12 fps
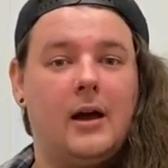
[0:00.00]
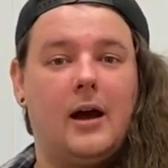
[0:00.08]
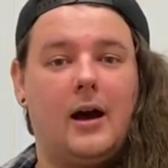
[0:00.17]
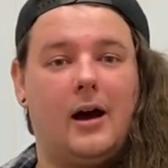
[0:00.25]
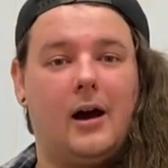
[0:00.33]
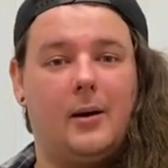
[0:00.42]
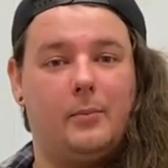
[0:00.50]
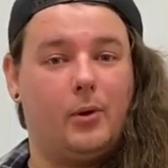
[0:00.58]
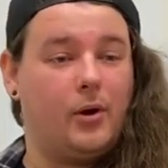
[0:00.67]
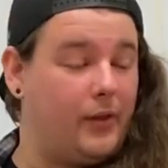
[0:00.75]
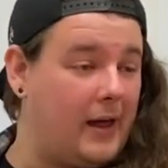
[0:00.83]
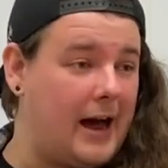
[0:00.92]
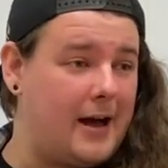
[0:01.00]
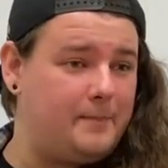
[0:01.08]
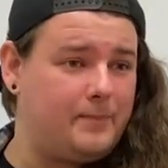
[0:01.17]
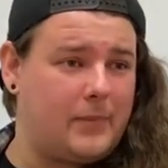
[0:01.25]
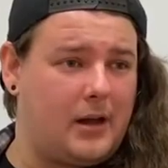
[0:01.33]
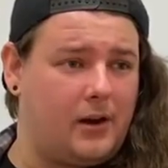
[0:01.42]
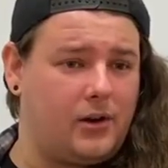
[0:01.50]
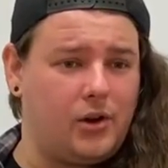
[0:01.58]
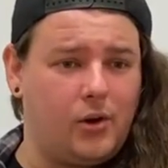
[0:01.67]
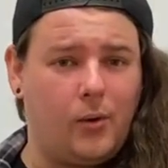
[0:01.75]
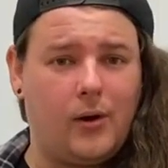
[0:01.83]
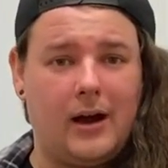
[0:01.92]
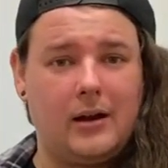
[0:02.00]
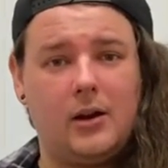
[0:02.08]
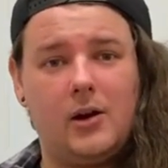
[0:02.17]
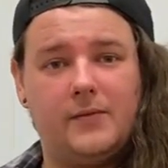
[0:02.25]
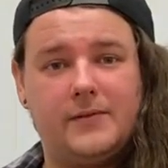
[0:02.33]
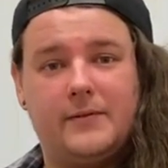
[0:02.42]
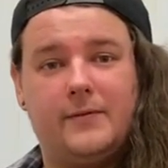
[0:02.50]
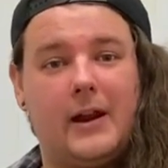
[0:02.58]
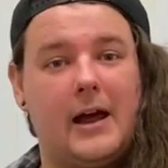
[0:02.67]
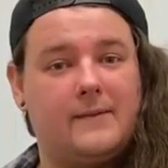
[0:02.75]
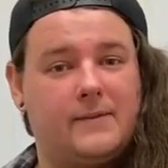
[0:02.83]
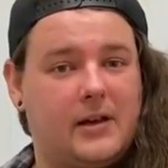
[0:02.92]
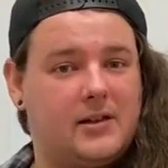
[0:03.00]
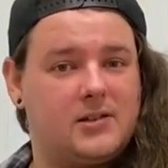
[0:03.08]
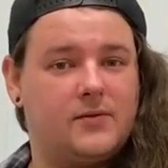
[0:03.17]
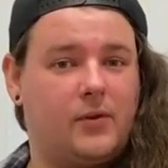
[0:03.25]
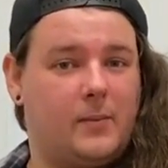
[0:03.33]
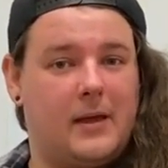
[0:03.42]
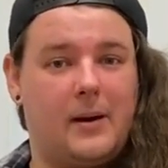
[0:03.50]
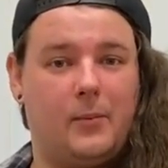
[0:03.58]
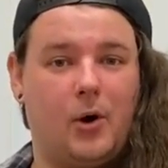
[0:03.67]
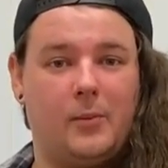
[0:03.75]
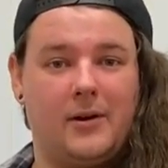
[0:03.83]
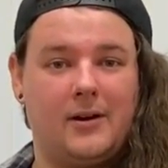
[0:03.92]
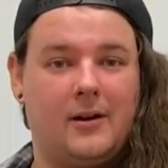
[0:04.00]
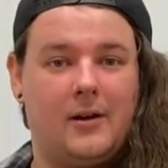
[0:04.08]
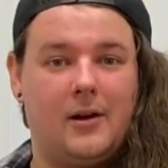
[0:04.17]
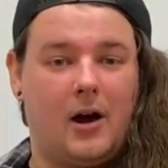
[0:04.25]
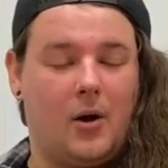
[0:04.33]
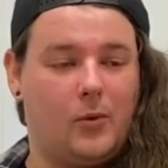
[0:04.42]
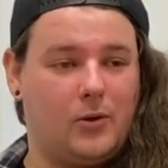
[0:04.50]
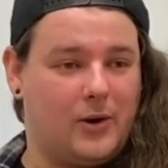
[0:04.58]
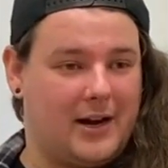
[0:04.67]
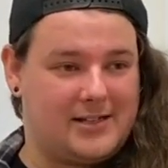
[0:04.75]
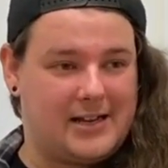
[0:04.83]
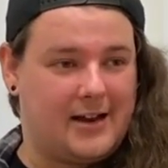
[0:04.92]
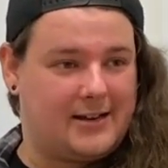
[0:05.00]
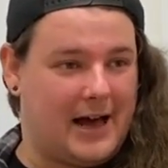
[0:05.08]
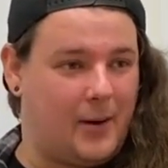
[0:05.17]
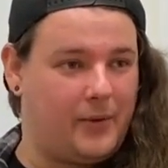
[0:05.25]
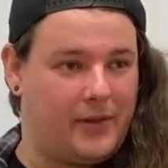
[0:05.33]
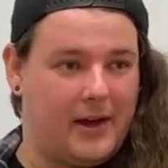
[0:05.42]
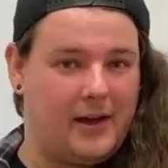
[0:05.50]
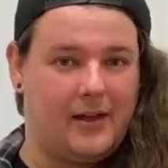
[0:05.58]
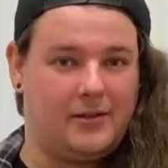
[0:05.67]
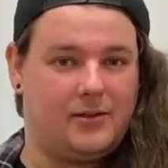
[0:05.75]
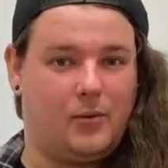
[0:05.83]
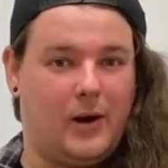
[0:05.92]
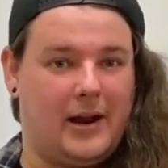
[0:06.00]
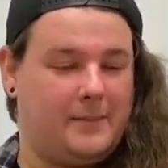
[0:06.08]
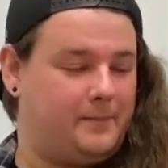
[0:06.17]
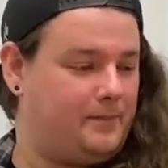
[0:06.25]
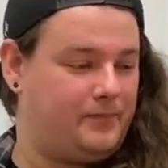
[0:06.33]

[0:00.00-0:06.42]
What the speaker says: Bought that. I knew I loved Flying Vs from that moment onward when I sat down with it, and the way